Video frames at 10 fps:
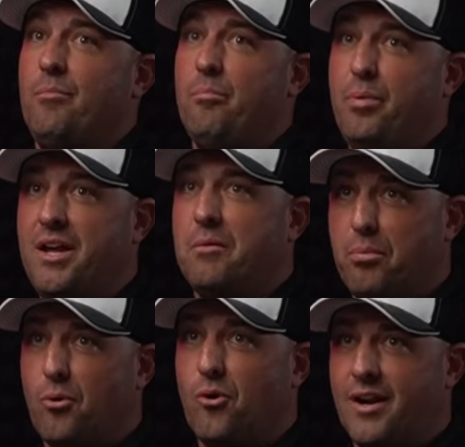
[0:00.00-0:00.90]
being
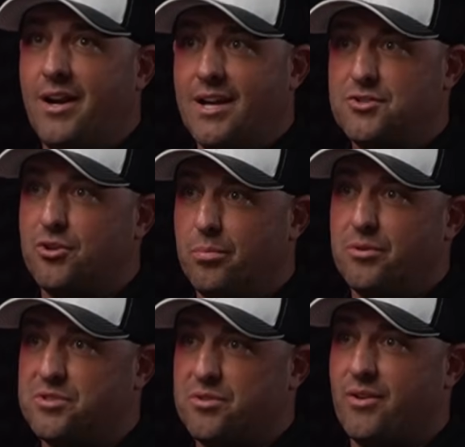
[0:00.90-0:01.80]
born as Earle
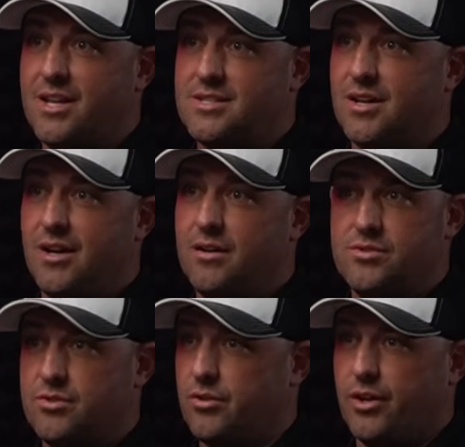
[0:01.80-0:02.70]
Bruce's grandson
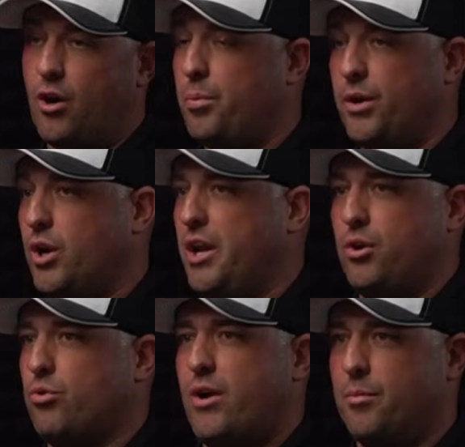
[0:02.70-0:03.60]
certainly opened
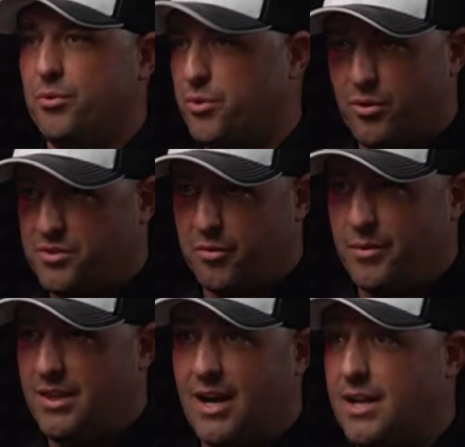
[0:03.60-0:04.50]
incredible doors for
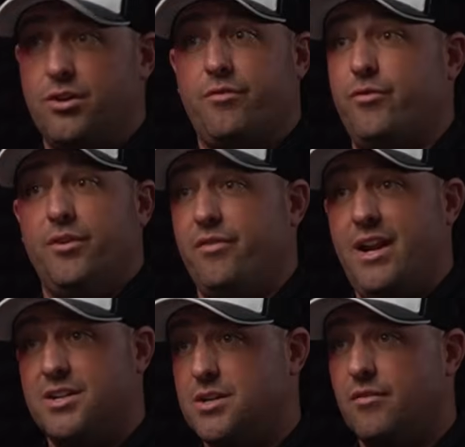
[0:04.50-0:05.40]
me that I took full
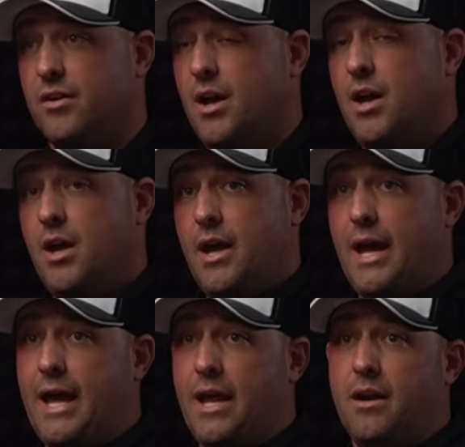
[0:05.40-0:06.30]
advantage of,
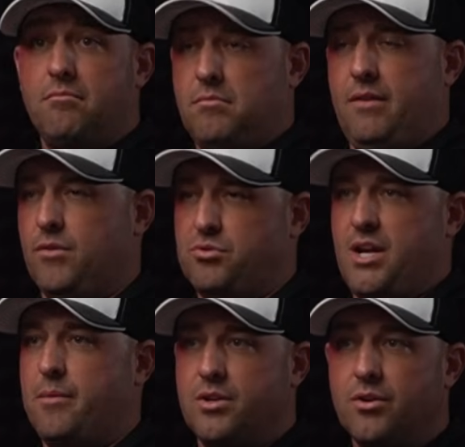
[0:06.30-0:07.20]
and I have no
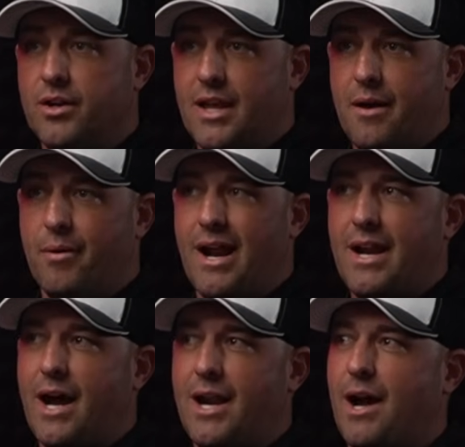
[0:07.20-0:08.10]
shame in doing that. But I
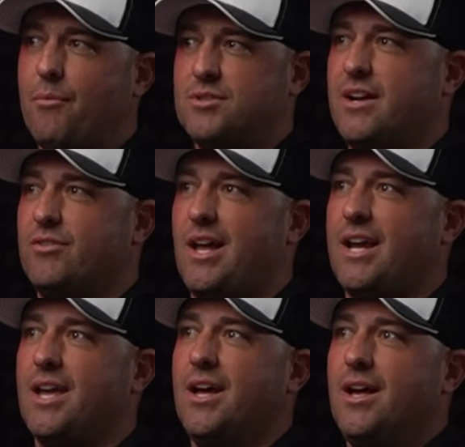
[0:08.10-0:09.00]
I, I was never
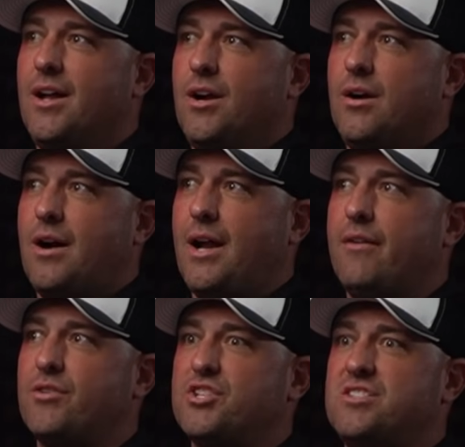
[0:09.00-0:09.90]
like, I
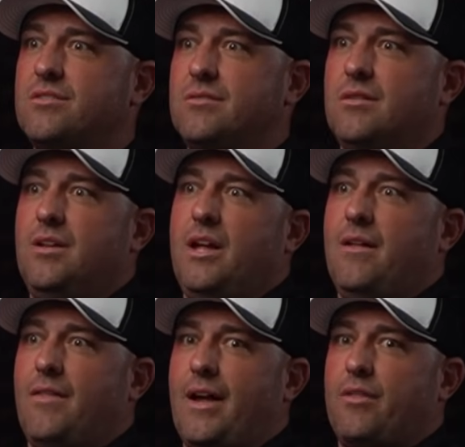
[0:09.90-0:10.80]
never
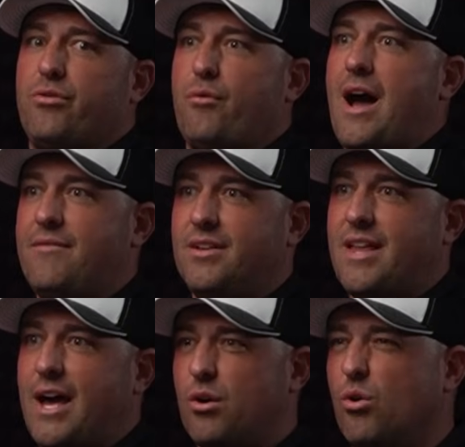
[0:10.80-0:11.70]
like thrived in
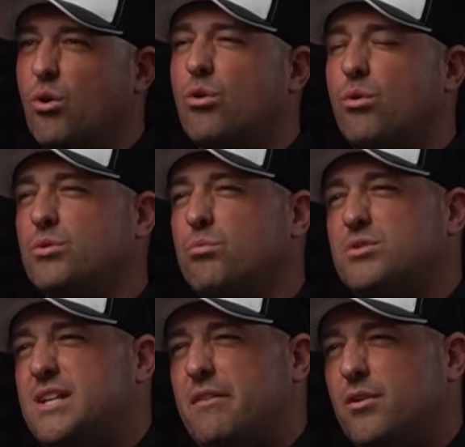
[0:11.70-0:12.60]
that, or or, or was
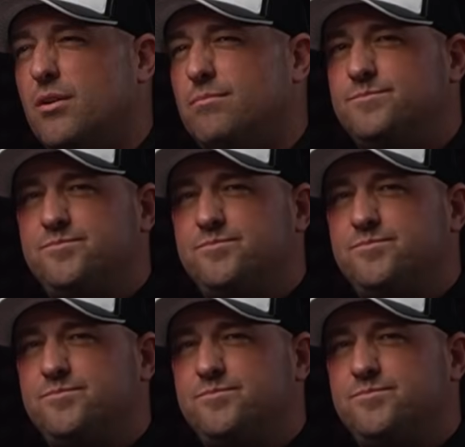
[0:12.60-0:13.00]
never